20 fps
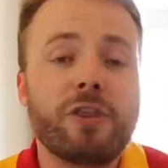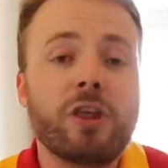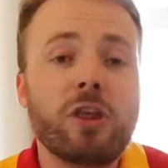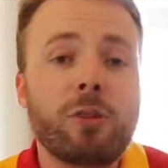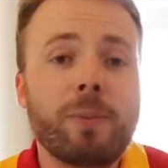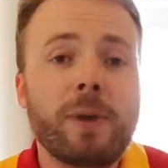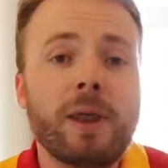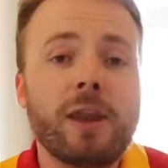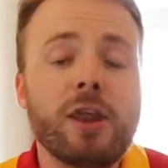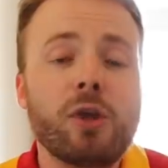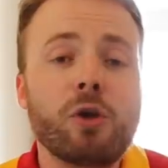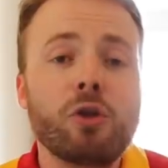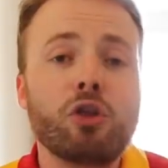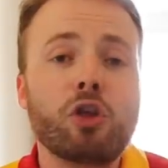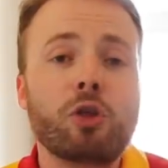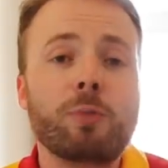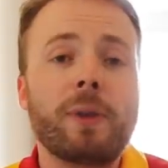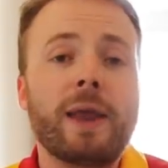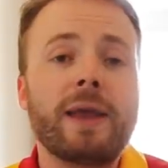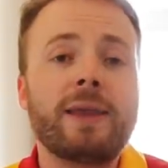For this bit, you can
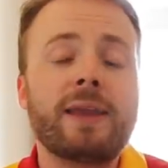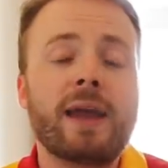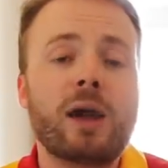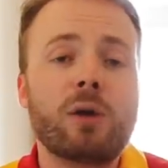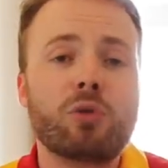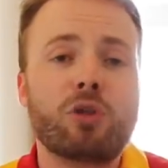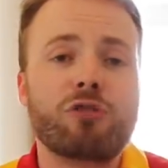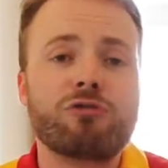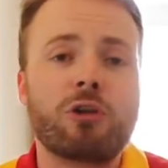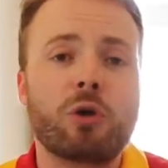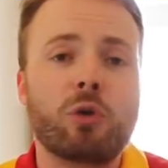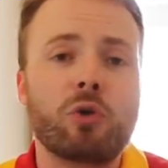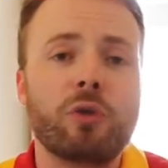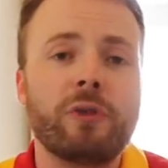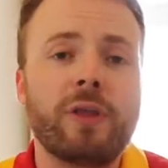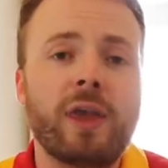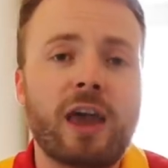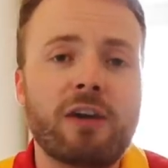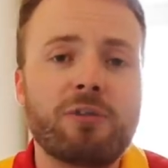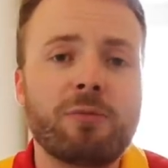just play downstrokes
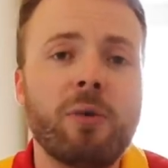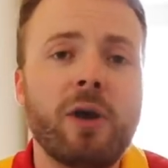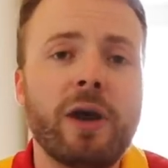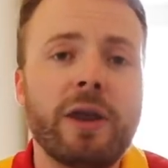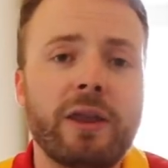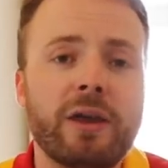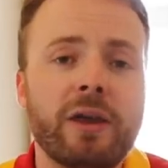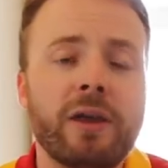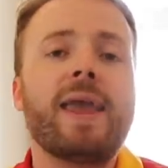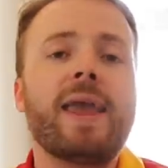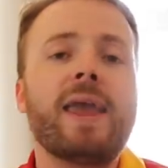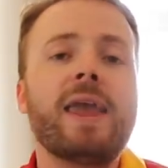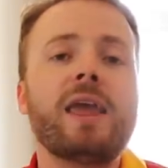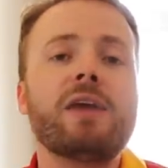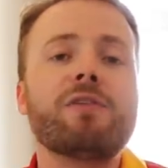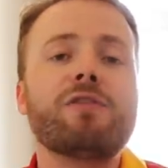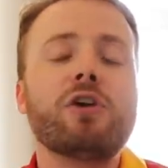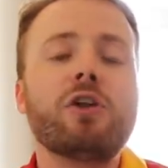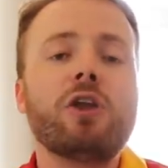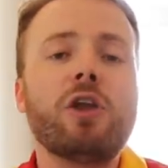on the F minor.
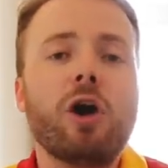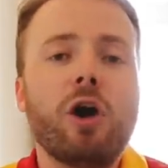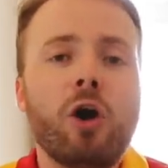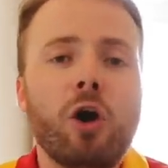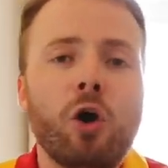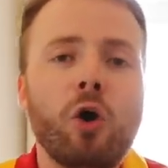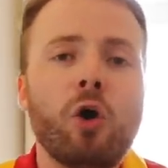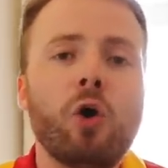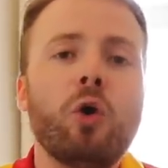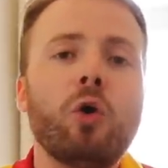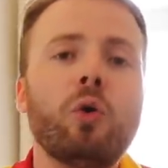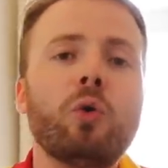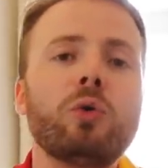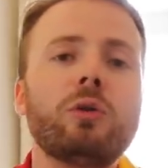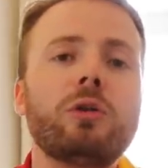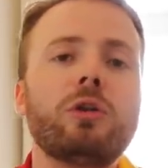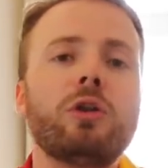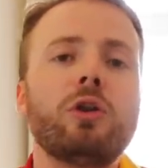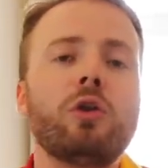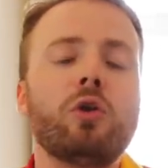Even old
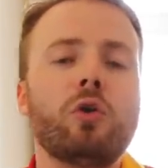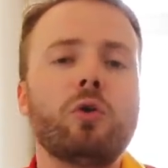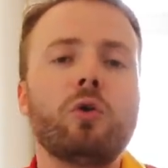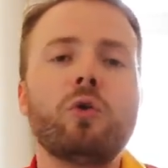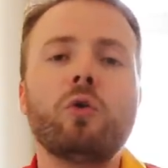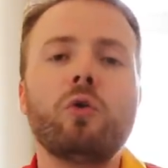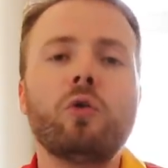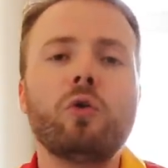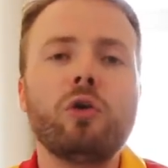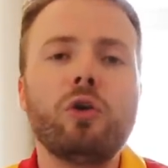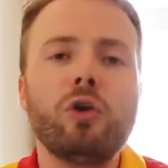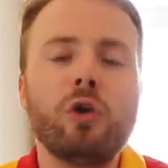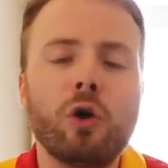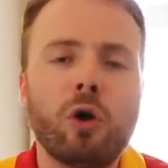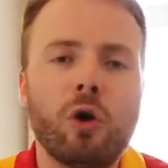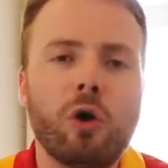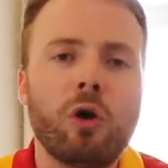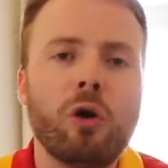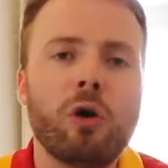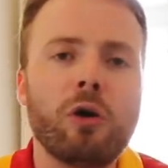New
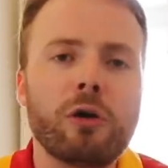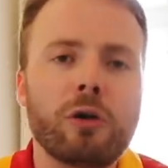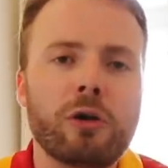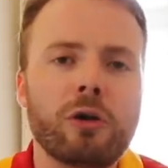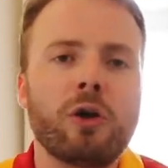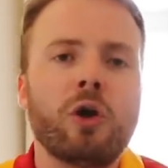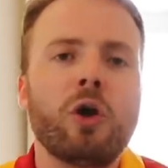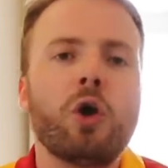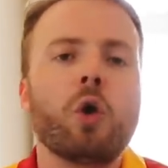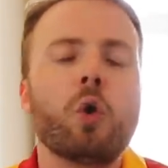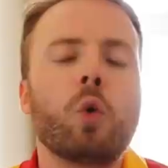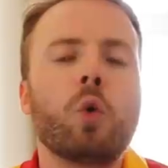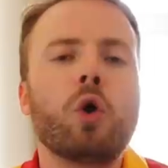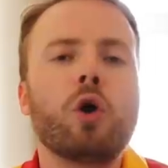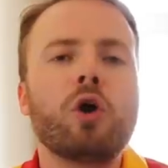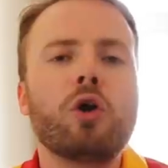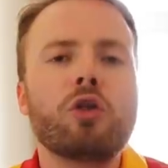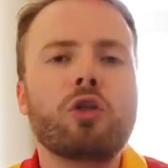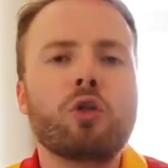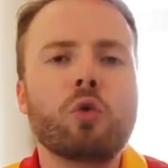York
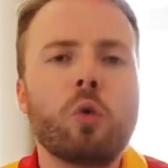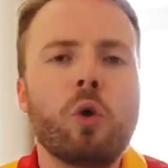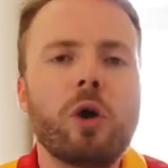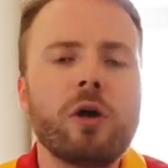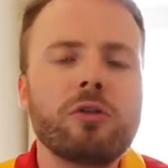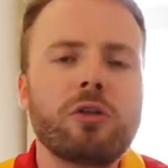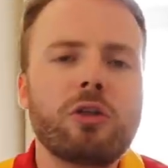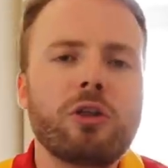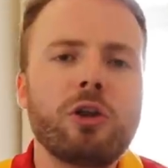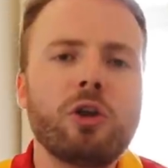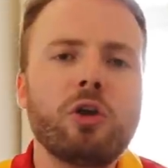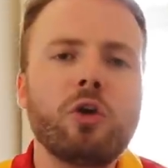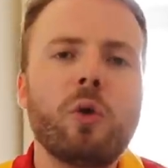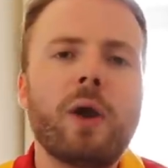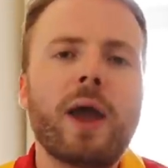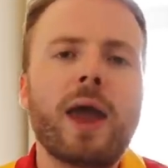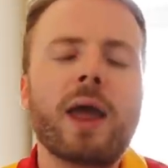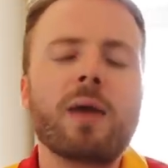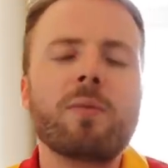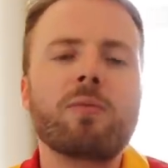was once
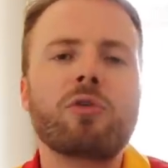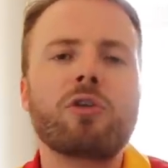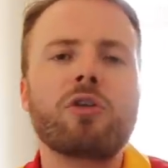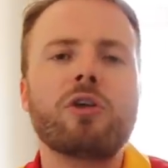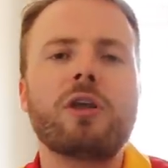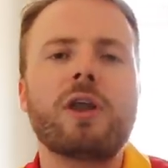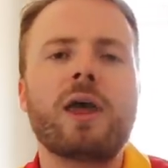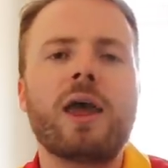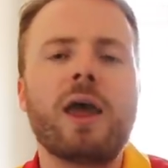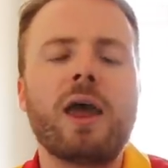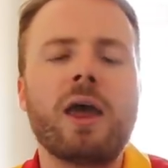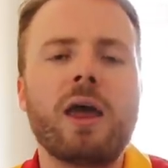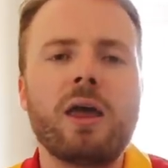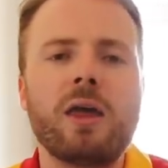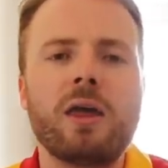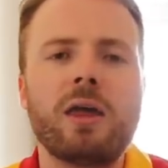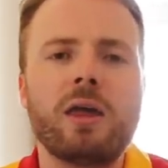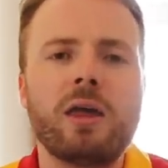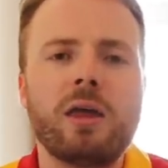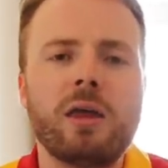New
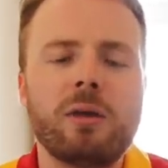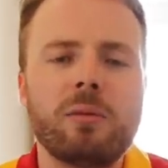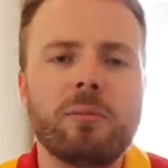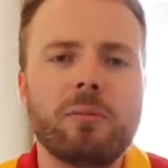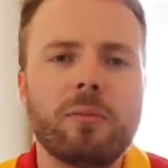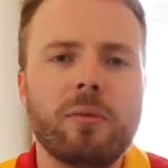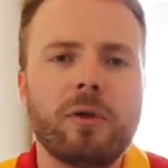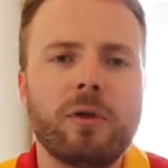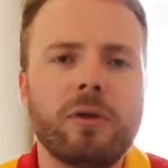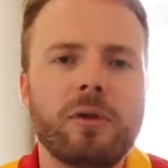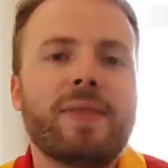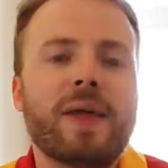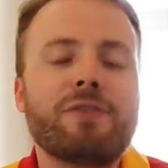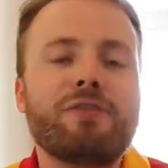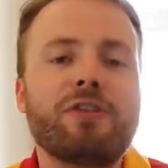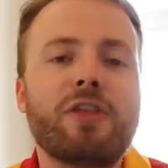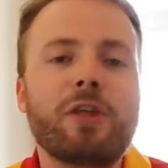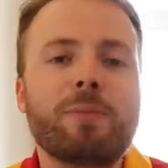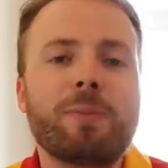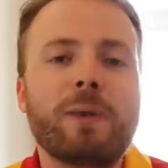Amsterdam.
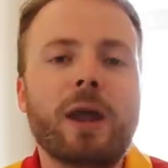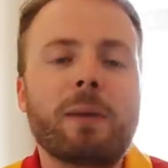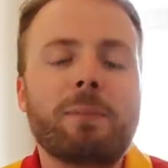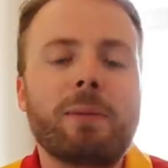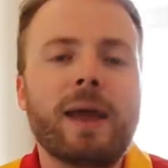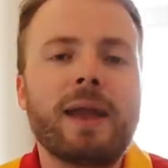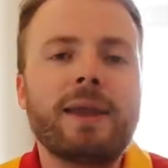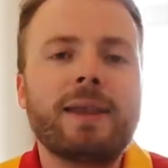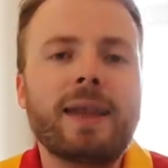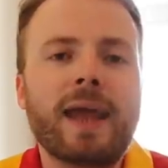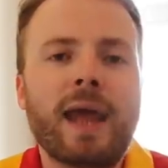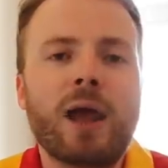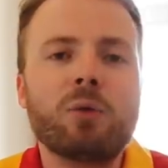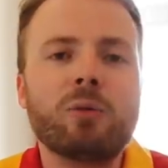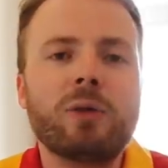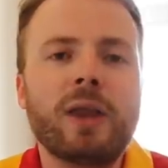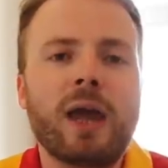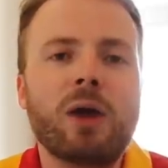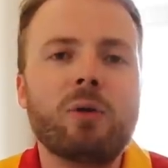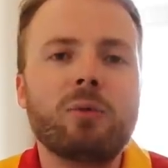Then for this bit I play
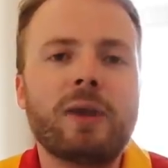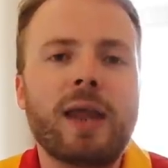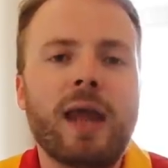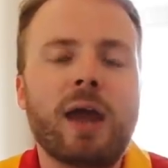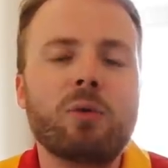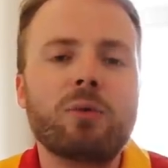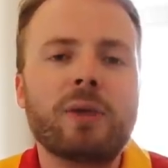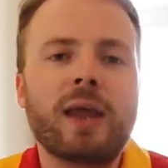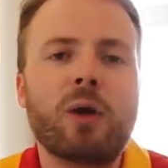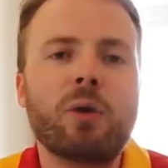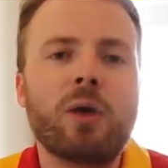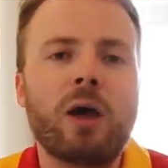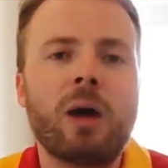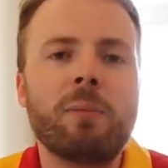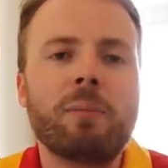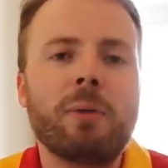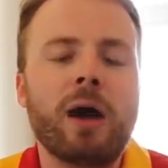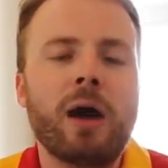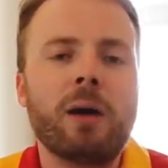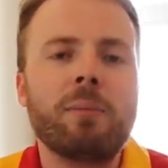down, down, down, down,
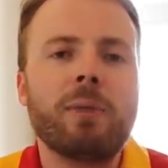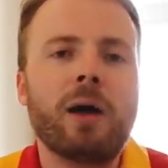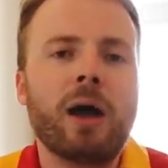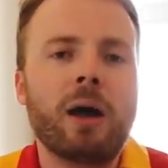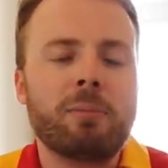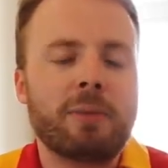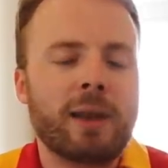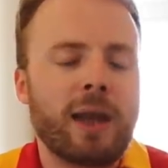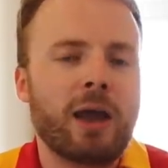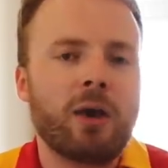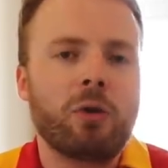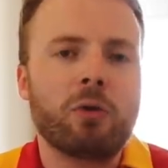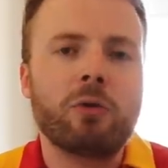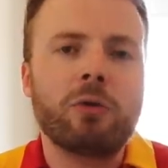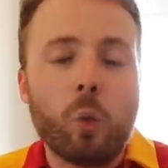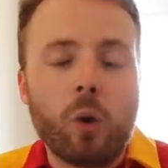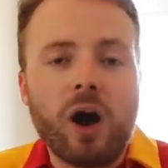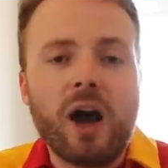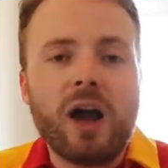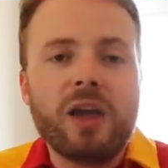up, up, up,
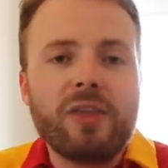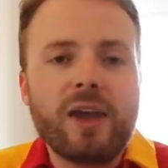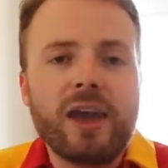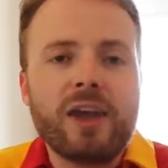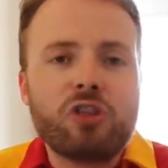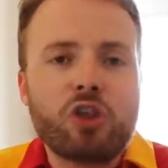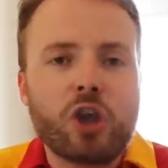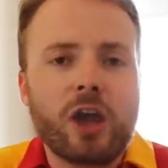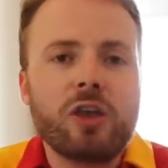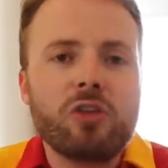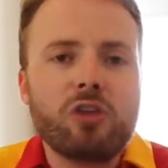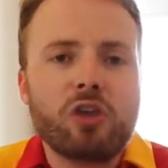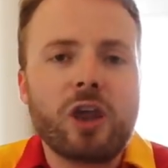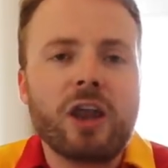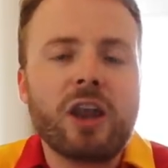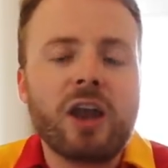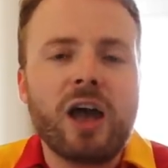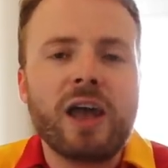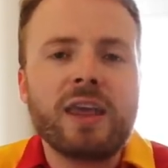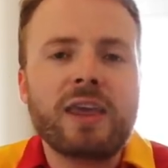down. Why they change
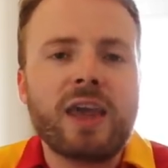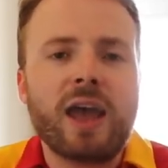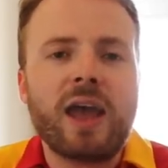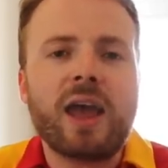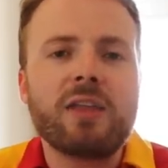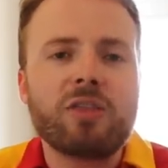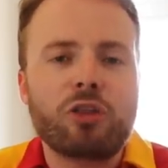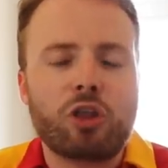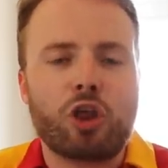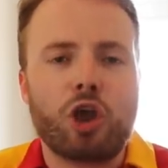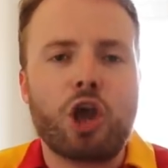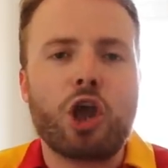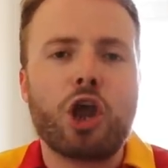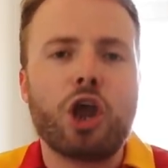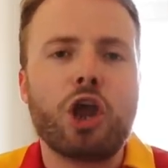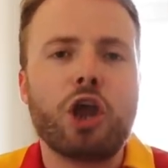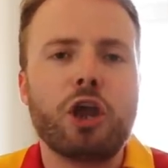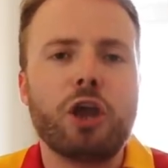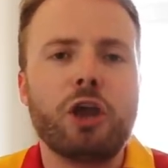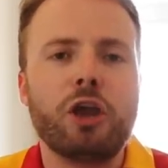it I can't
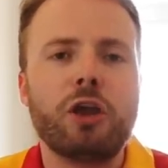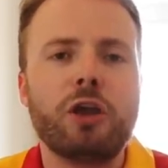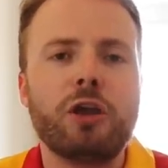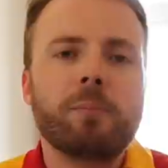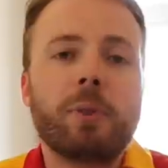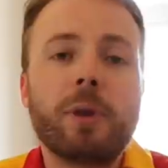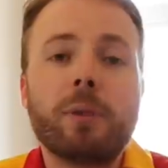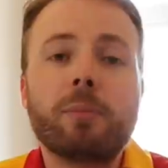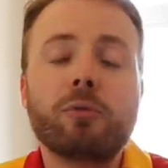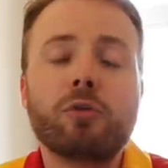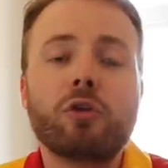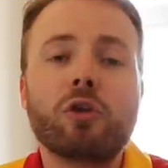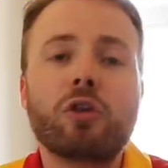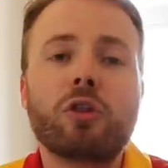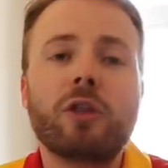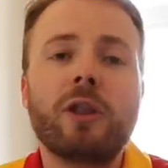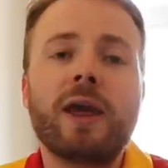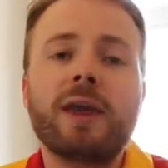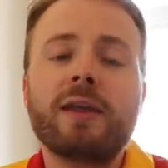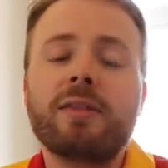say. People
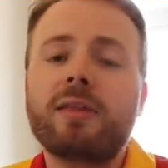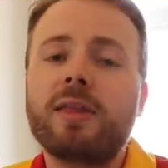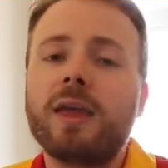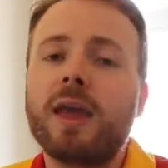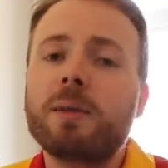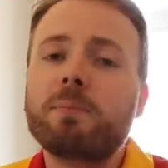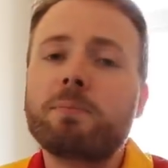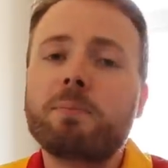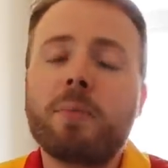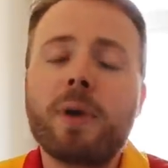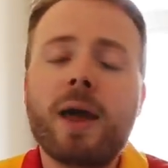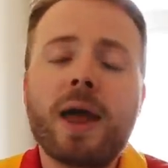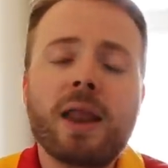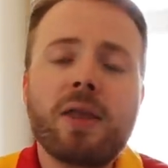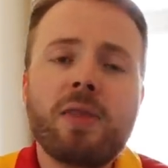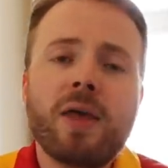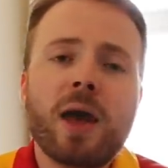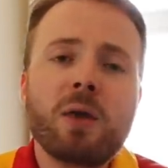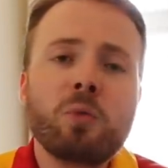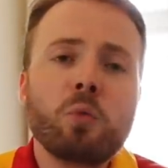just liked it
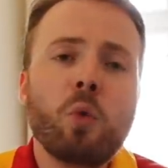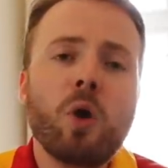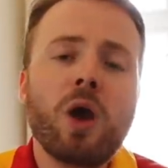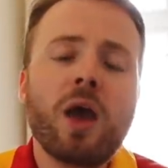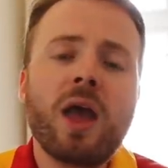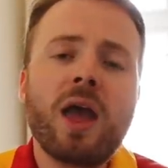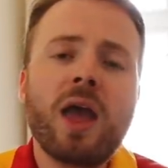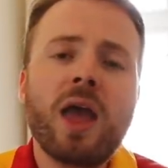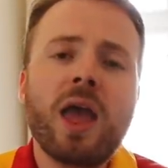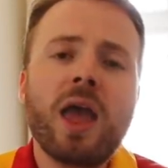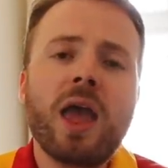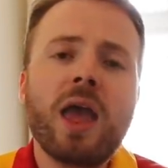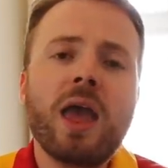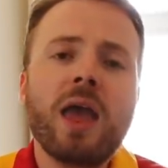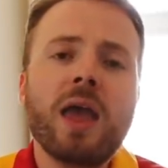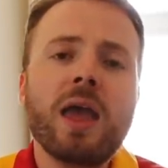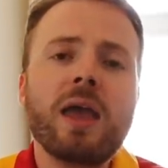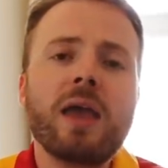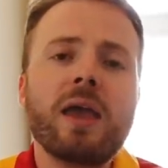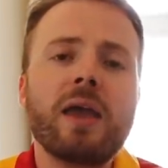better that
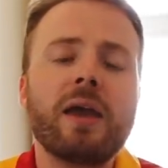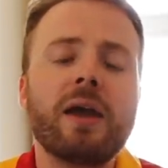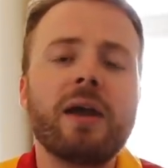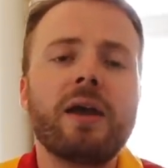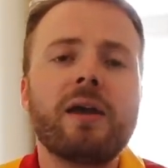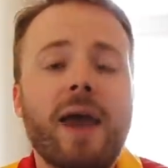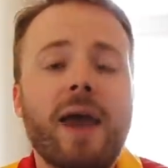way.